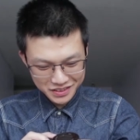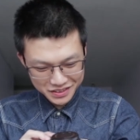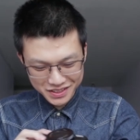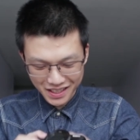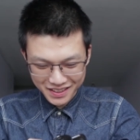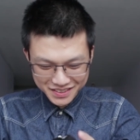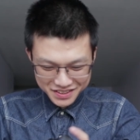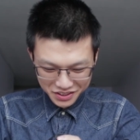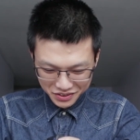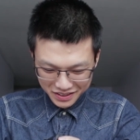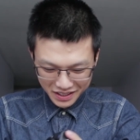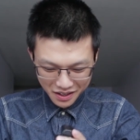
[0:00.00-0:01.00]
Looks like
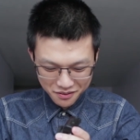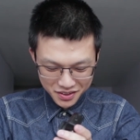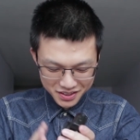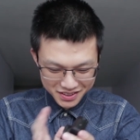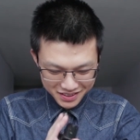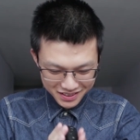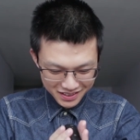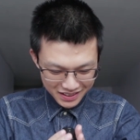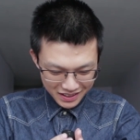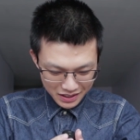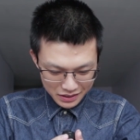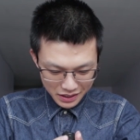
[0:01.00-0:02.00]
Sony cameras
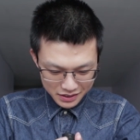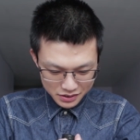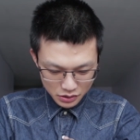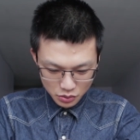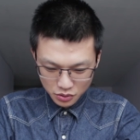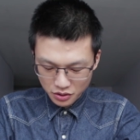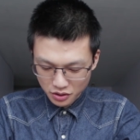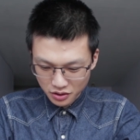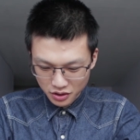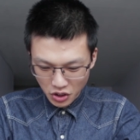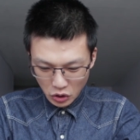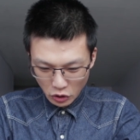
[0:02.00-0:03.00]
tends to
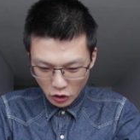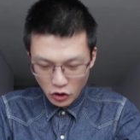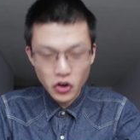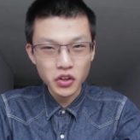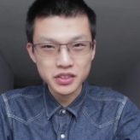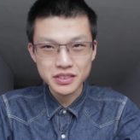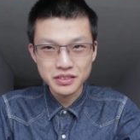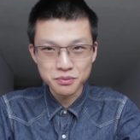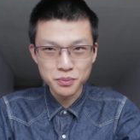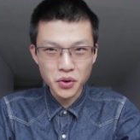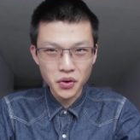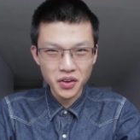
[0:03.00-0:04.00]
go hot
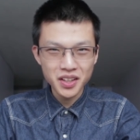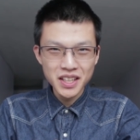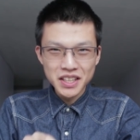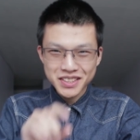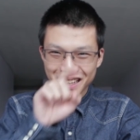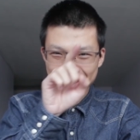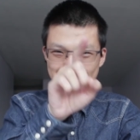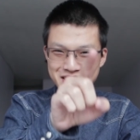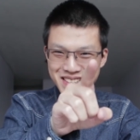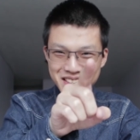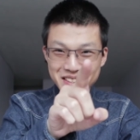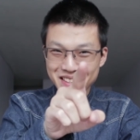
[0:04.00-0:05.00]
more. So I
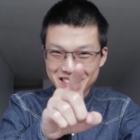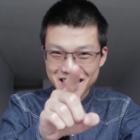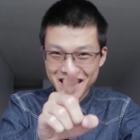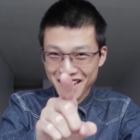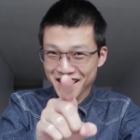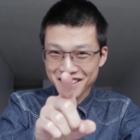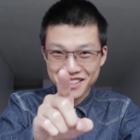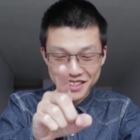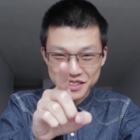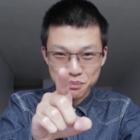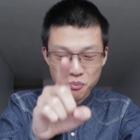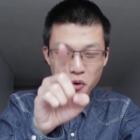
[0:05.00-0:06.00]
think Canon
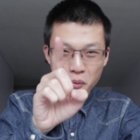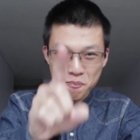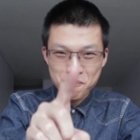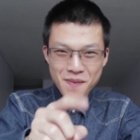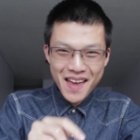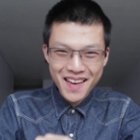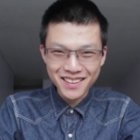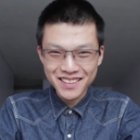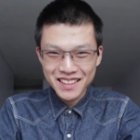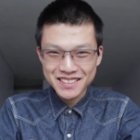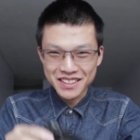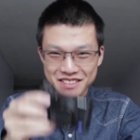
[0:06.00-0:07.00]
is more man
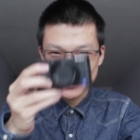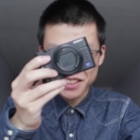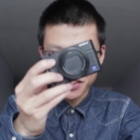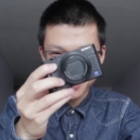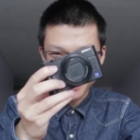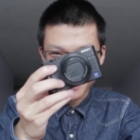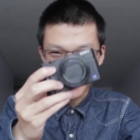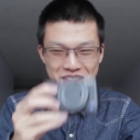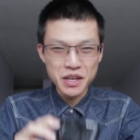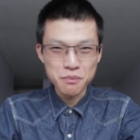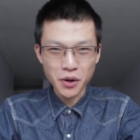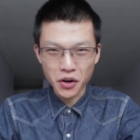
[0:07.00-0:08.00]
than Sony
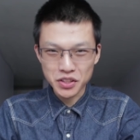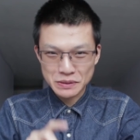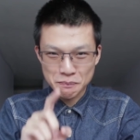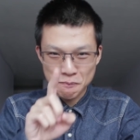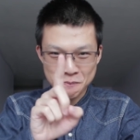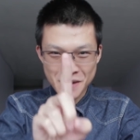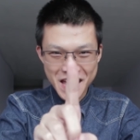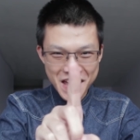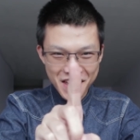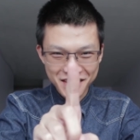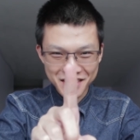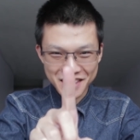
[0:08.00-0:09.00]
because
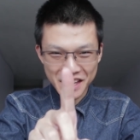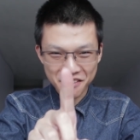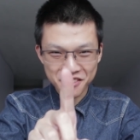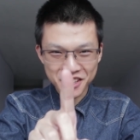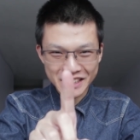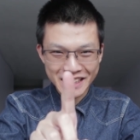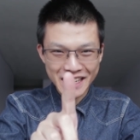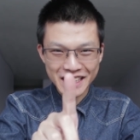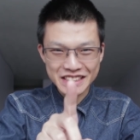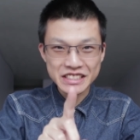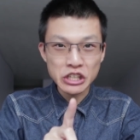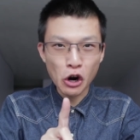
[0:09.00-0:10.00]
men never
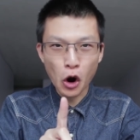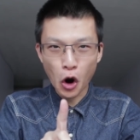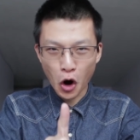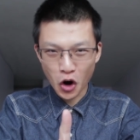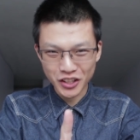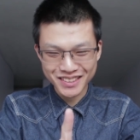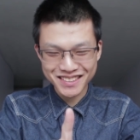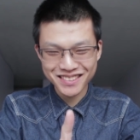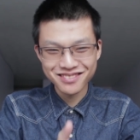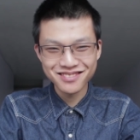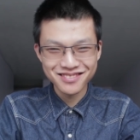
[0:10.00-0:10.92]
get hot.